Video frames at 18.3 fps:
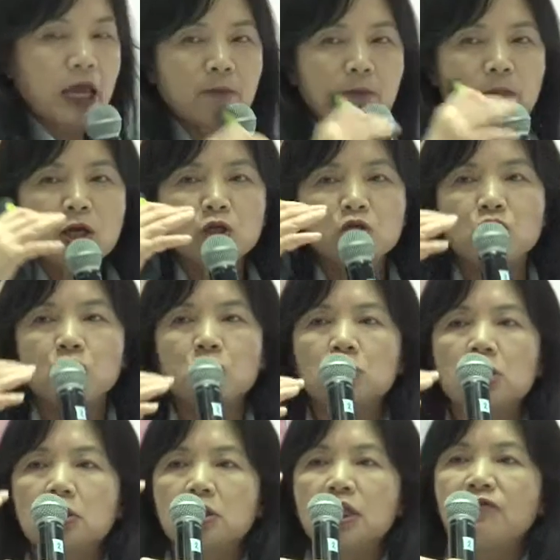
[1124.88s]
measure
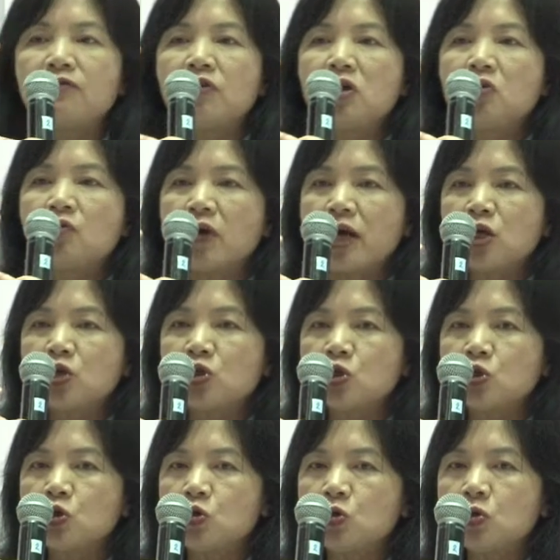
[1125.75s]
the different
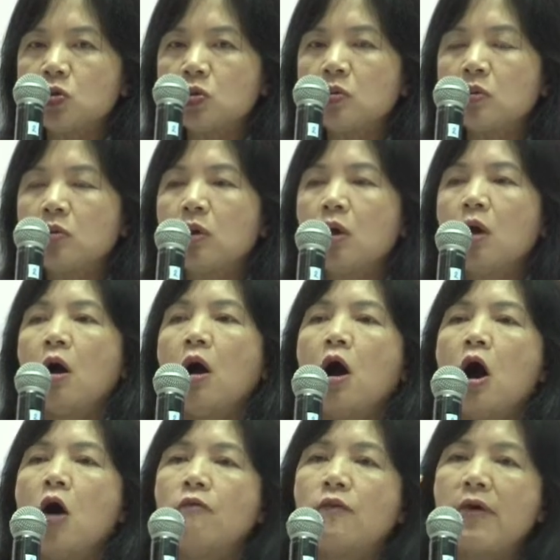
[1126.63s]
ratio
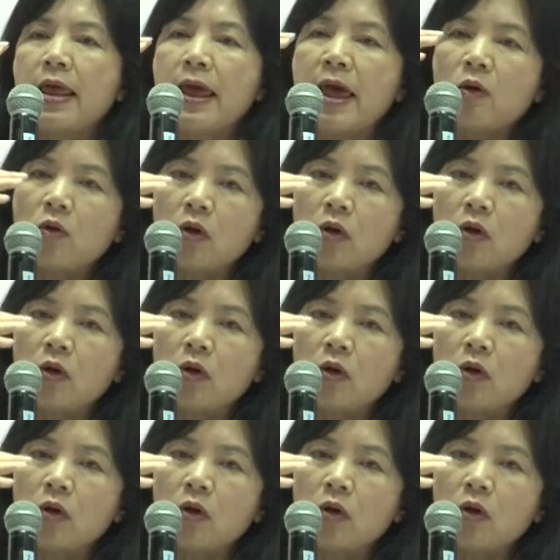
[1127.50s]
of the